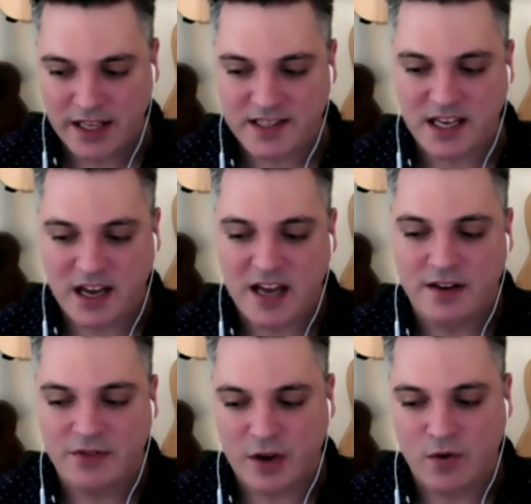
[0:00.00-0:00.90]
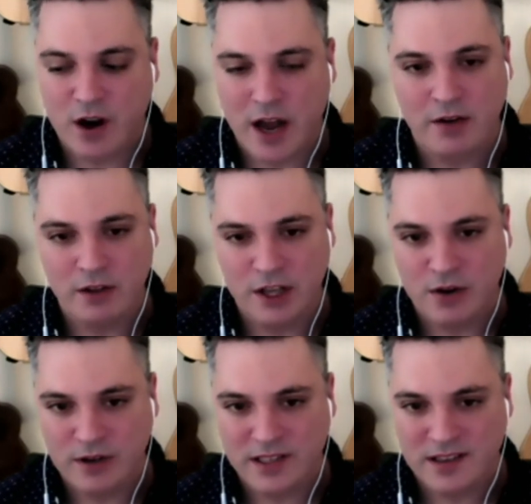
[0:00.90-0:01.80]
the kind of thing where I, you
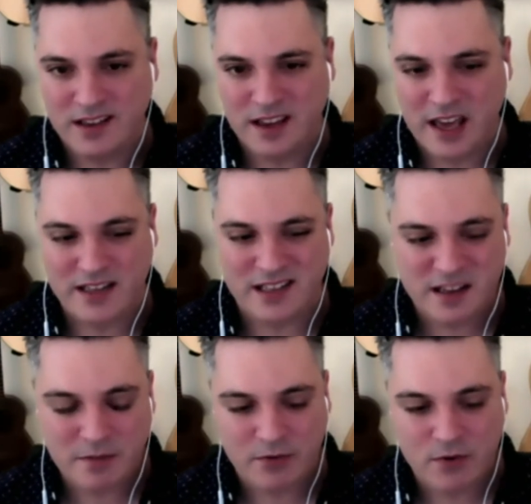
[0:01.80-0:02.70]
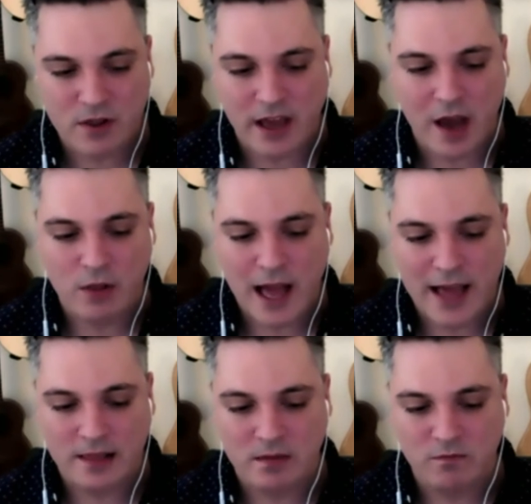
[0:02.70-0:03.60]
know, as I said before, like
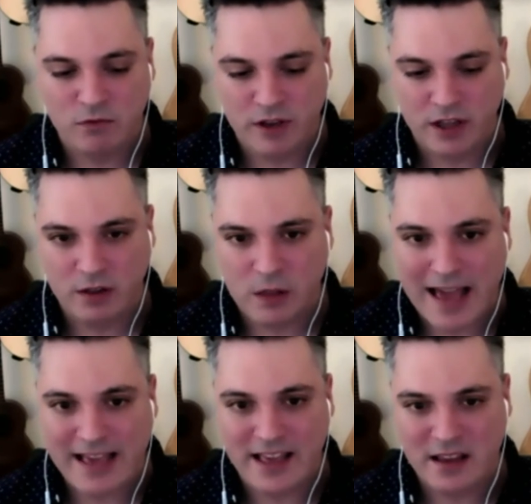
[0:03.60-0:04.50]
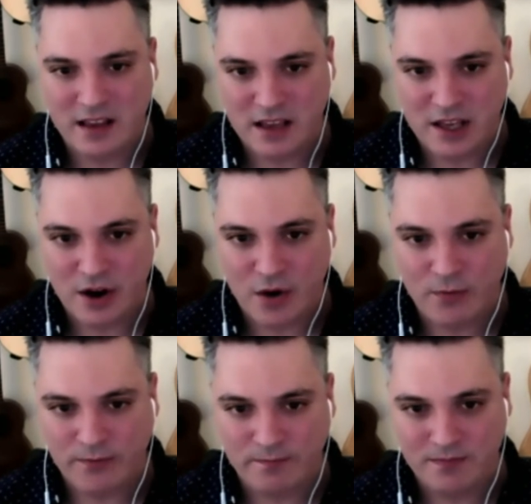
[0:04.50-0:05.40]
I really like, you know,
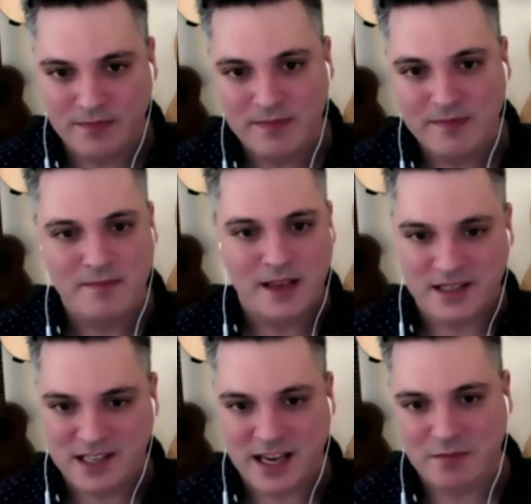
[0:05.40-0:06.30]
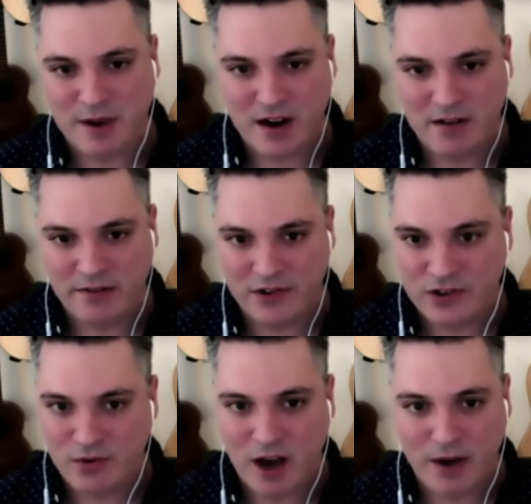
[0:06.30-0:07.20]
a second pair of ears.
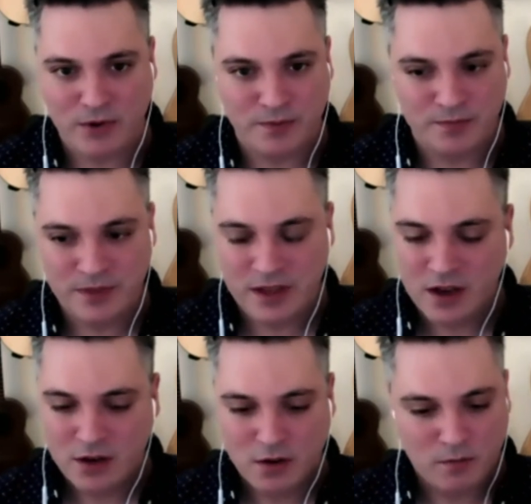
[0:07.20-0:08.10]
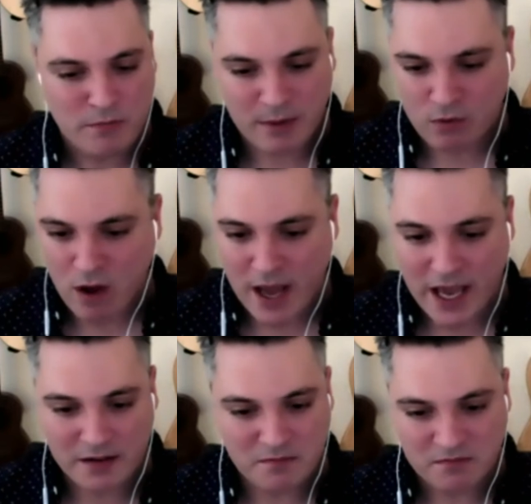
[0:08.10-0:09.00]
So I will maybe
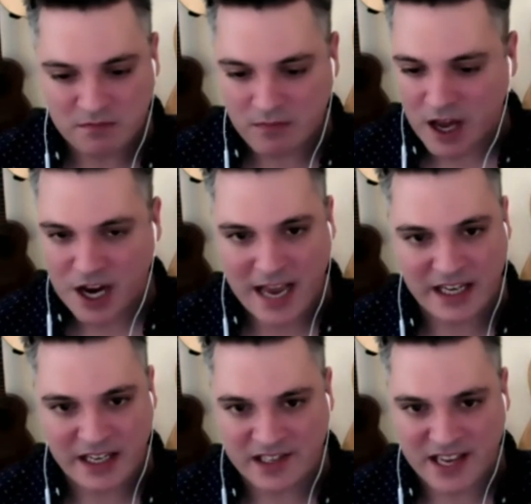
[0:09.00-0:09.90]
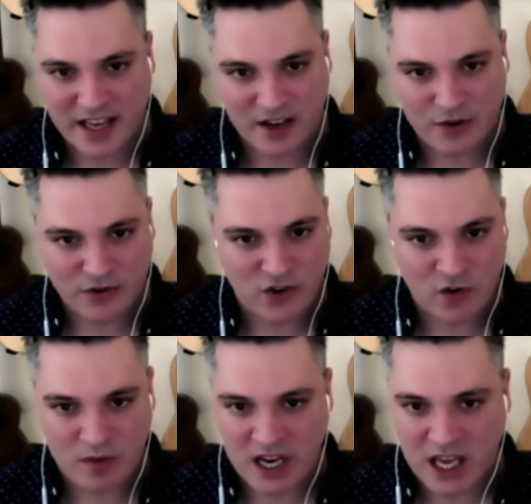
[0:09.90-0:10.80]
write a 90-second or
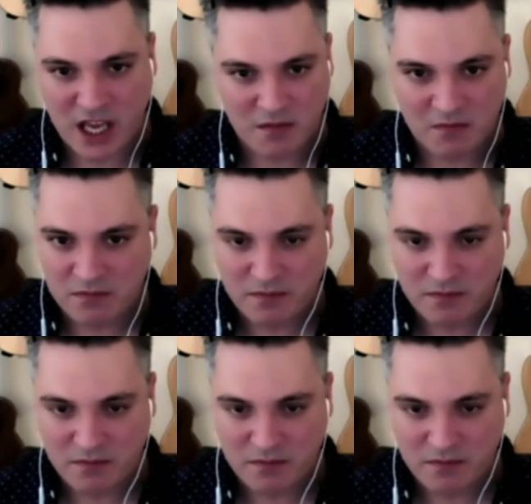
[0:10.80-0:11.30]
2-minute